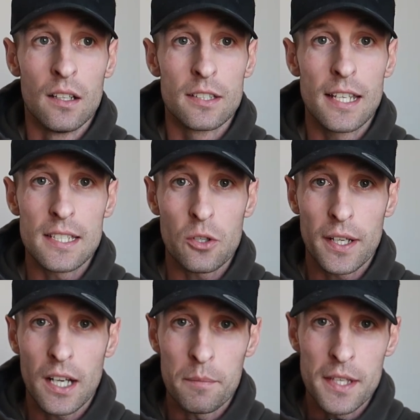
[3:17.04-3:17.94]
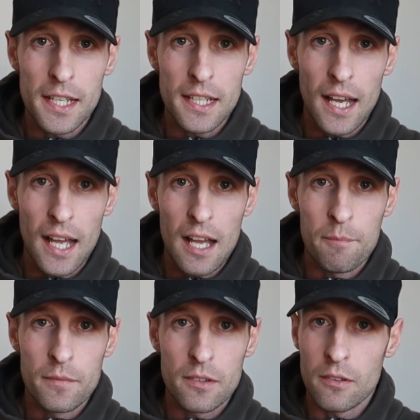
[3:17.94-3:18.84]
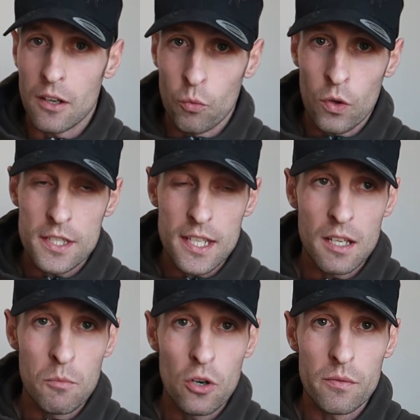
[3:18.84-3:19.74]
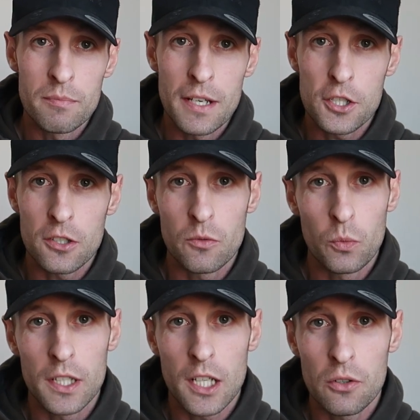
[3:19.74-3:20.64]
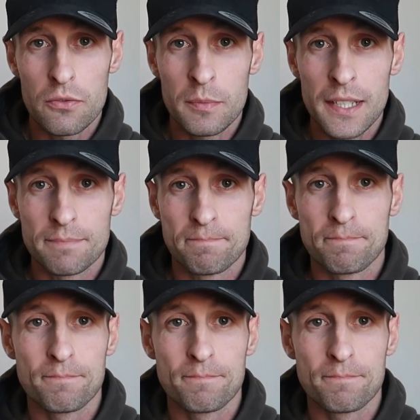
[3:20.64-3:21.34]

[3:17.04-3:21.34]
So there's a quick update. Want to hear more information, we'll go from there.